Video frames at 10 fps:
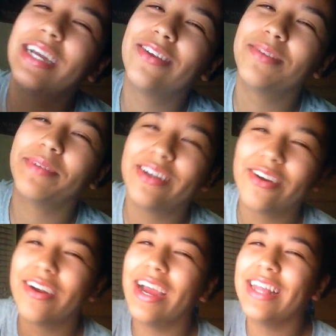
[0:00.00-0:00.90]
cares about
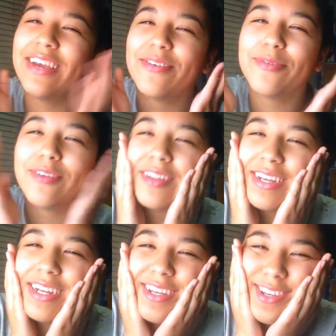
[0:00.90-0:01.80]
her, and they were
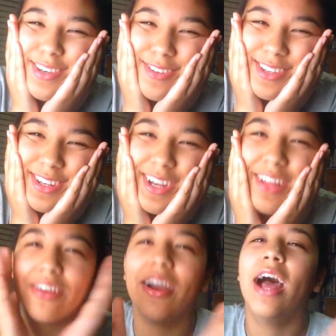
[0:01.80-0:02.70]
really cute
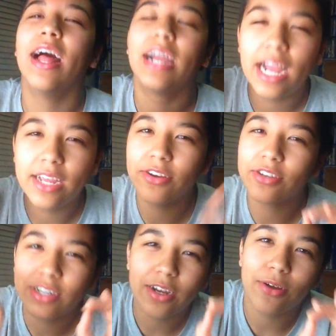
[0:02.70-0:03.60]
together. Like, I
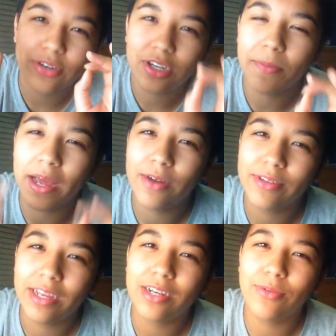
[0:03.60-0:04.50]
usually don't ship
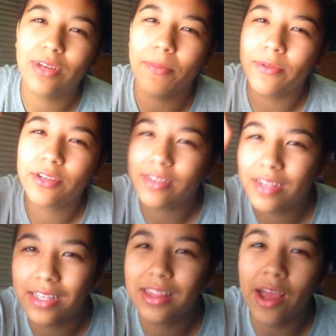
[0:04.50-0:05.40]
heterosexual couples just
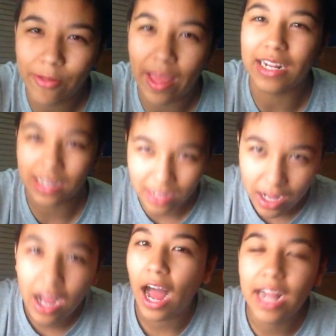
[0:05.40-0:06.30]
because they're, like,
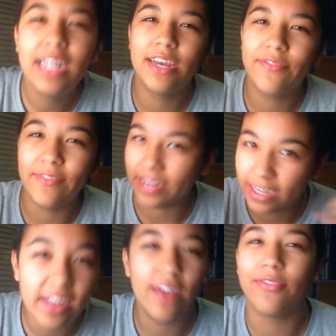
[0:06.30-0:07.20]
a given
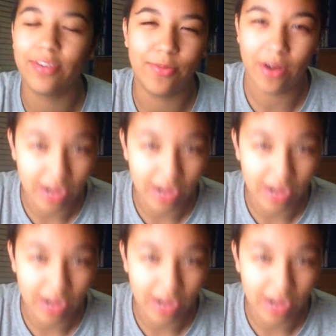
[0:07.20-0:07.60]
in everywhere,